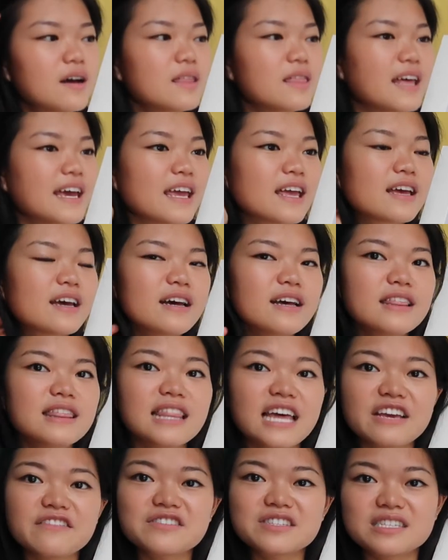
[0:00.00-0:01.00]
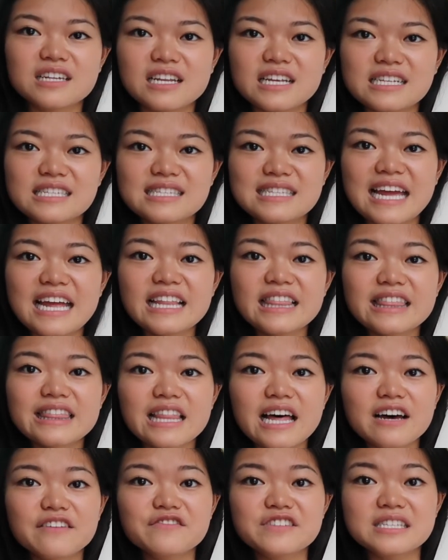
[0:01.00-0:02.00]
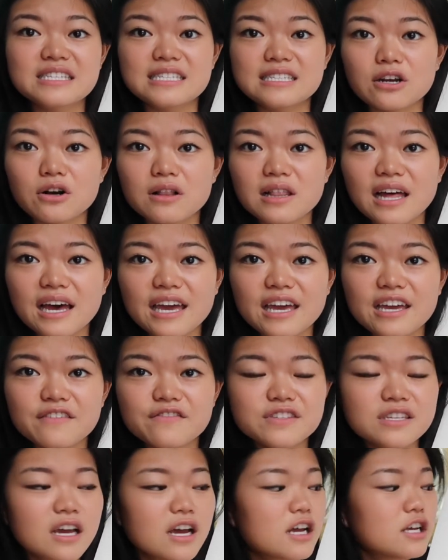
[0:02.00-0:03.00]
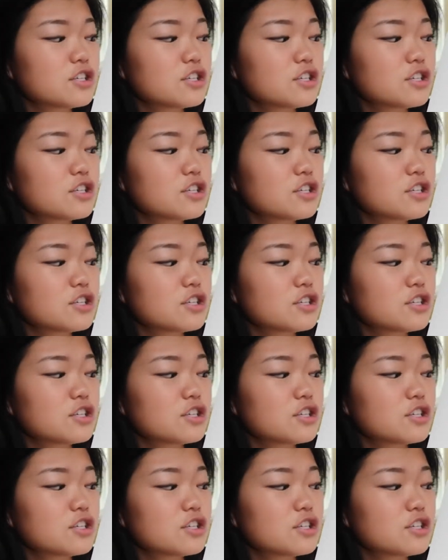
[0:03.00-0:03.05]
like life studies. They love still lifes.